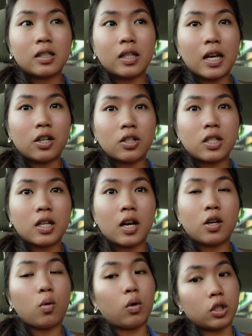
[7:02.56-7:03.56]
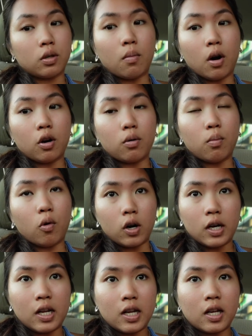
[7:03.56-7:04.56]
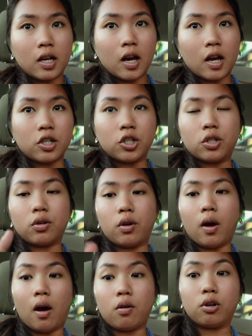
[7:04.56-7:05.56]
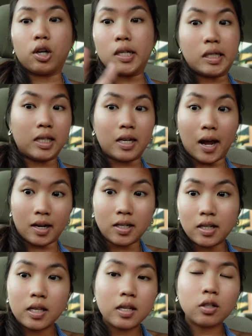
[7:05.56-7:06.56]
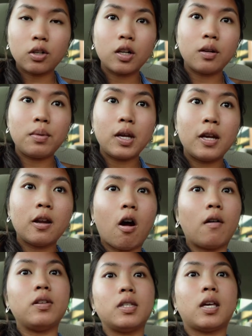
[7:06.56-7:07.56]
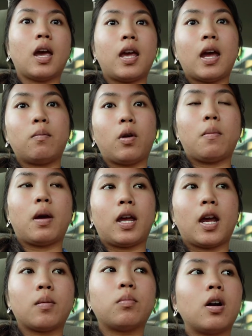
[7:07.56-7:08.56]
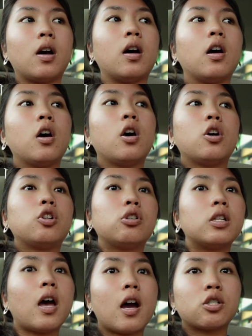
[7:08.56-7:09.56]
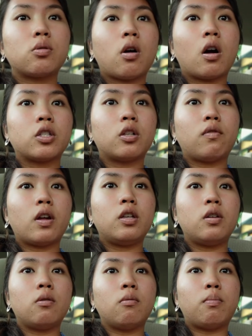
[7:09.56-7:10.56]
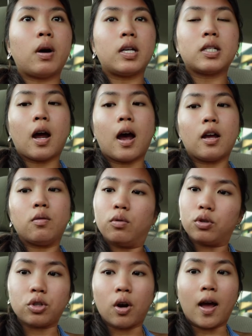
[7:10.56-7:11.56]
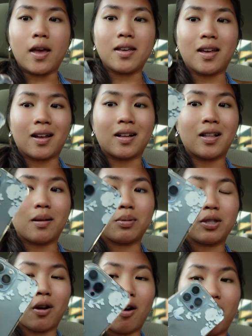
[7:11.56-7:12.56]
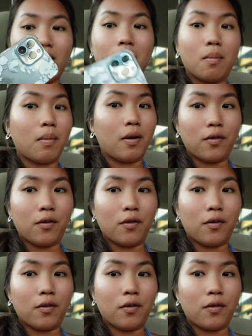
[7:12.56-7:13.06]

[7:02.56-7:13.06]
later tonight or tomorrow morning. I just don't know how crazy and hectic things are gonna be. Obviously, I can't bring my camera to the actual concert venue, but I will try and get clips on right, my